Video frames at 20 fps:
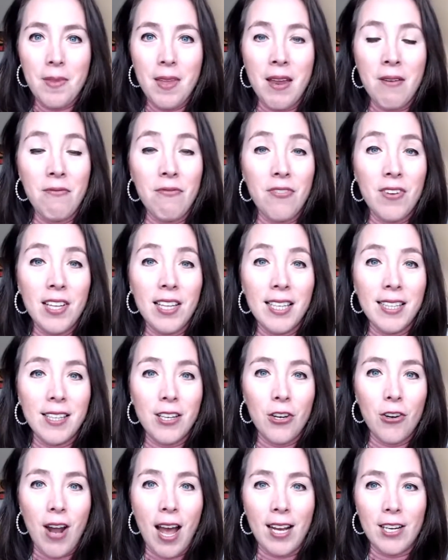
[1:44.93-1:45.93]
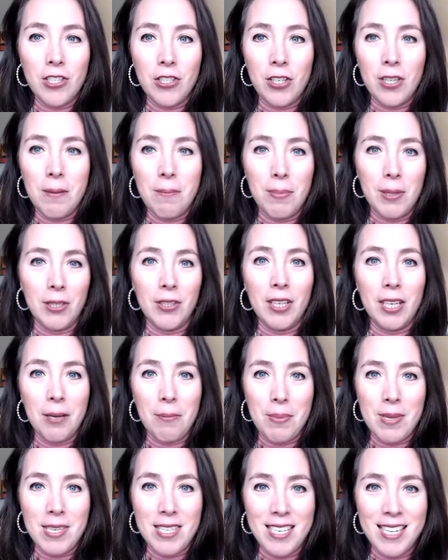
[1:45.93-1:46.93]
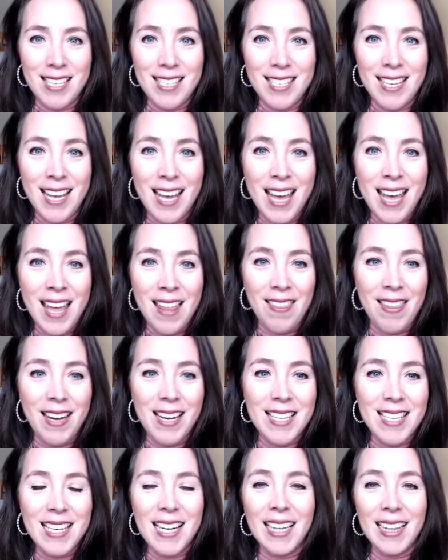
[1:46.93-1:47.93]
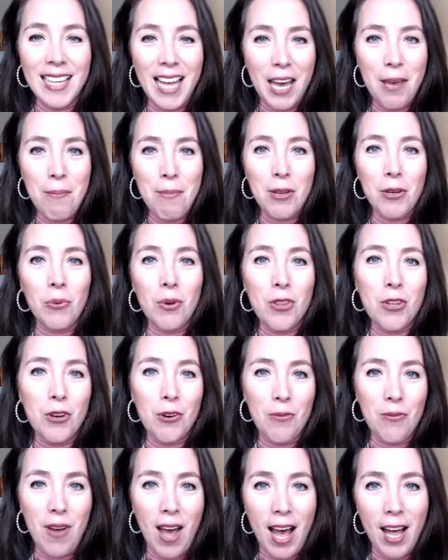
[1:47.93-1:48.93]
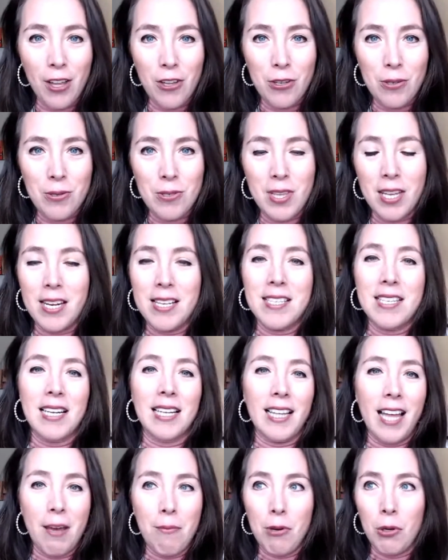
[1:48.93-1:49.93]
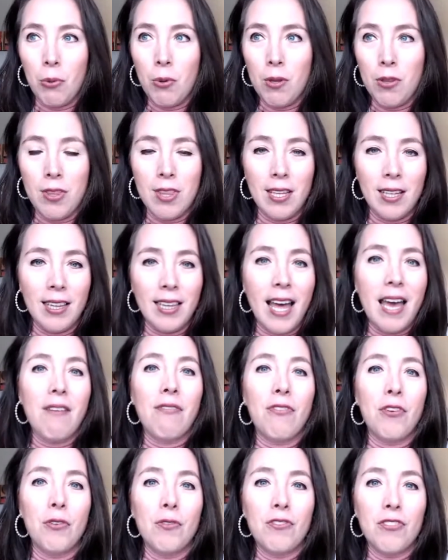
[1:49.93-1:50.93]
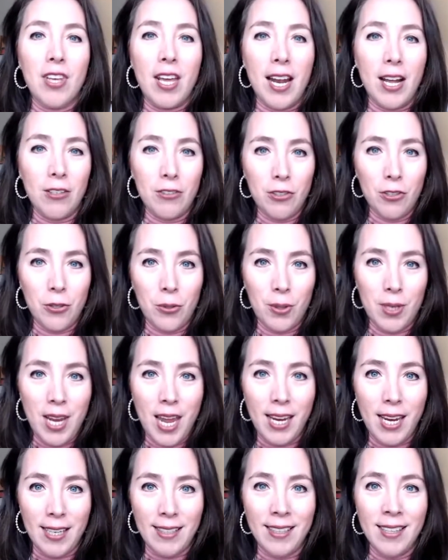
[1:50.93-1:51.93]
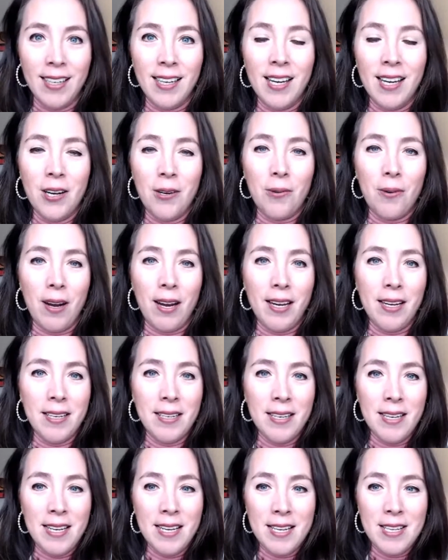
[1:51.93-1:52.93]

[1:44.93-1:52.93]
and feeling that you're actually building a business that is in alignment with your values, that is in alignment with the life you set out to create, right?